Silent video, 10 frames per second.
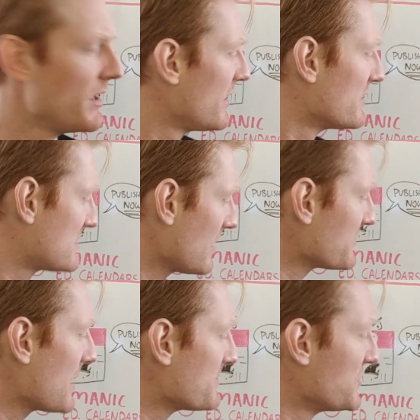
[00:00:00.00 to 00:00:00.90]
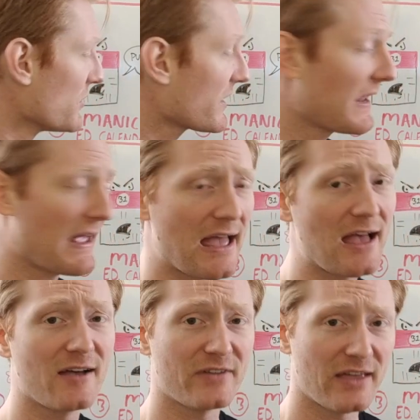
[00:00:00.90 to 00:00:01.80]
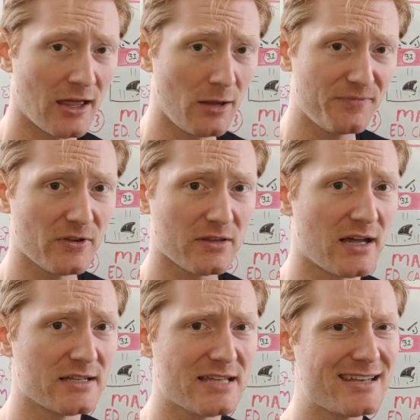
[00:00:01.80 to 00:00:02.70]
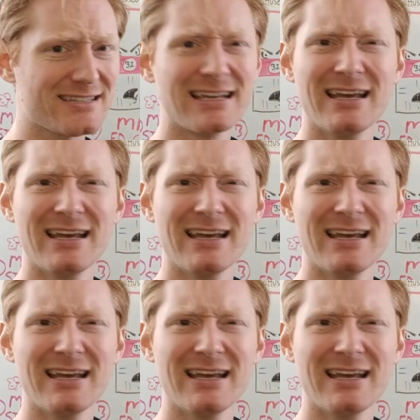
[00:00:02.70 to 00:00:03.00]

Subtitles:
Sometimes you're going to have helpful content